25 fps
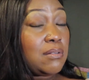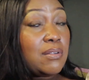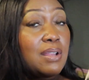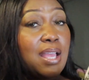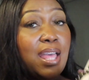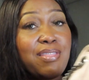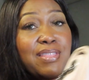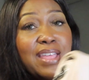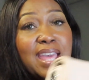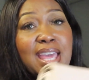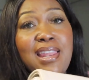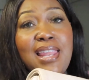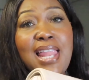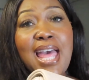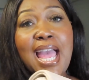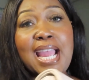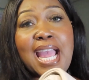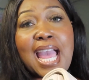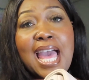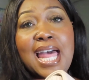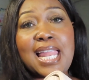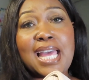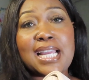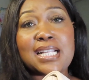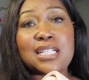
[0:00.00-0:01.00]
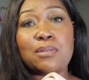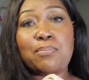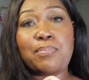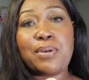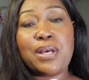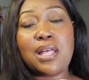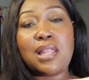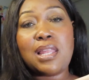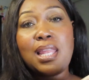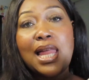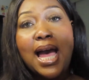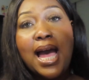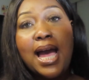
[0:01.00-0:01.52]
And then like I like to
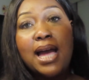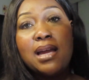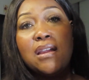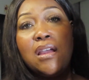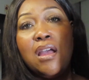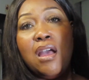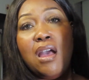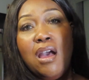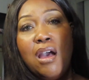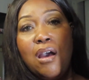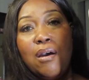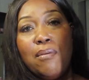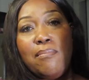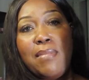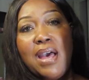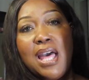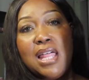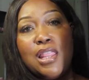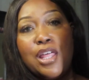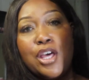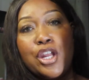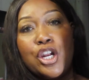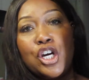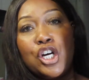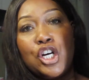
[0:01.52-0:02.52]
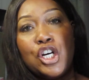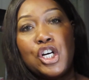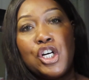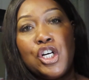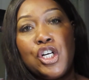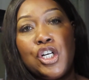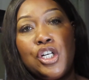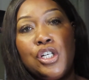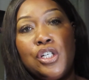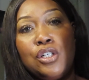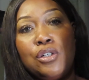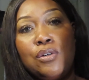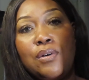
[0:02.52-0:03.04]
put like my
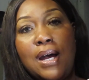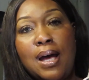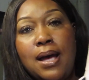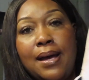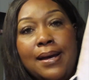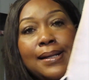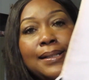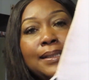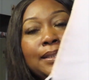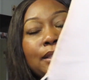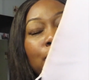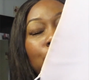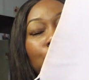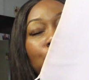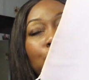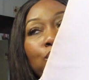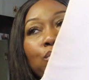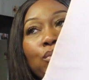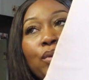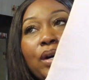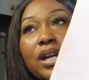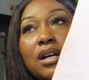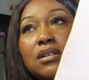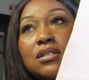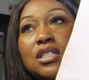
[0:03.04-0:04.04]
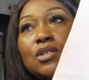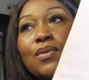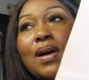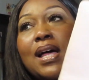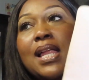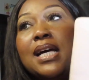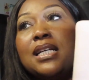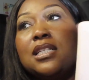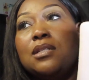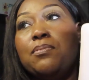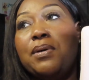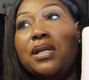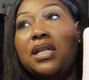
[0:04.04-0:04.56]
little what else do I
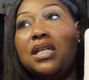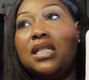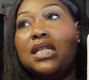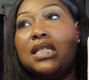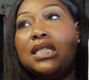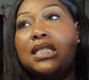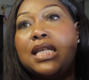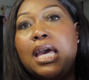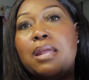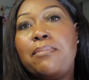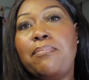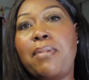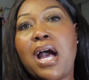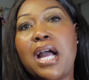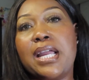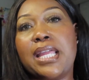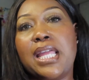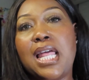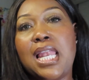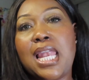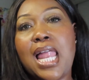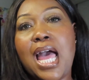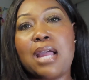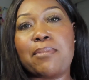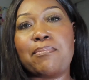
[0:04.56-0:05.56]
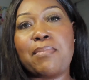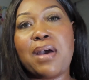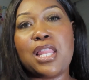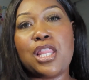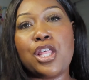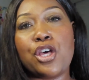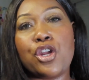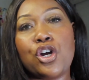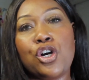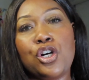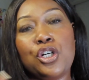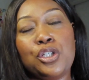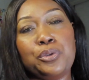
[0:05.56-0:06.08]
like to put in the side pocket? Like my
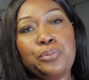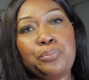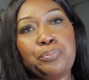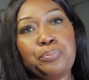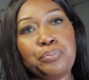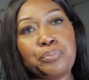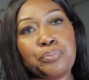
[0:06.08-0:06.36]
little